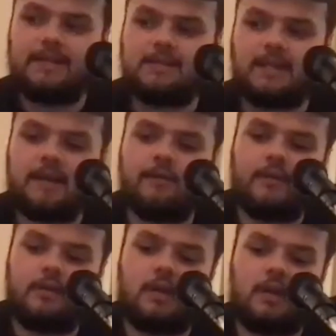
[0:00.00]
side of
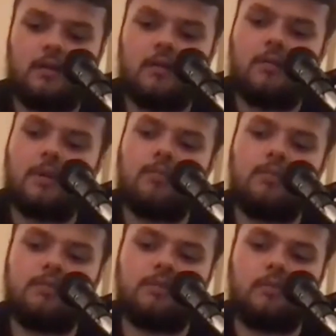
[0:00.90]
it. Like a lot of my
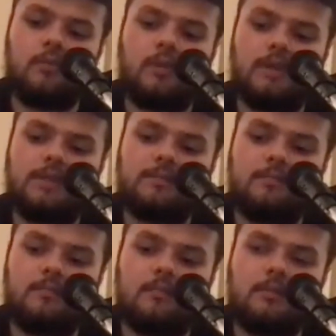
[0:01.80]
music will always,
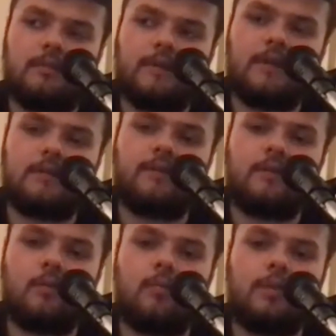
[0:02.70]
the fact of
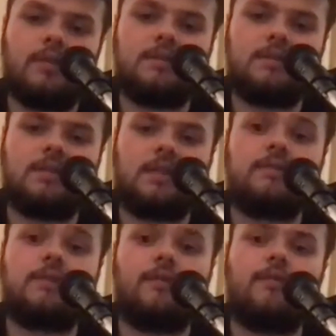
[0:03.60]
it will be is to give
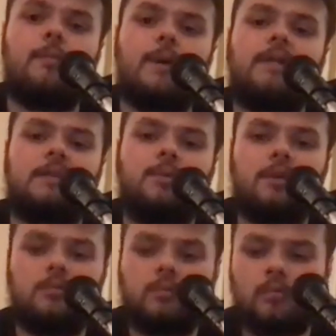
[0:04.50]
something back to
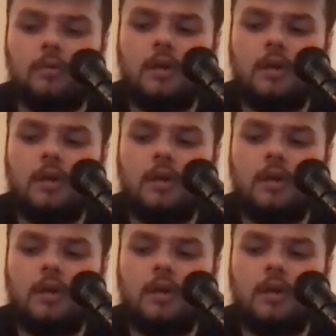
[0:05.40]
people,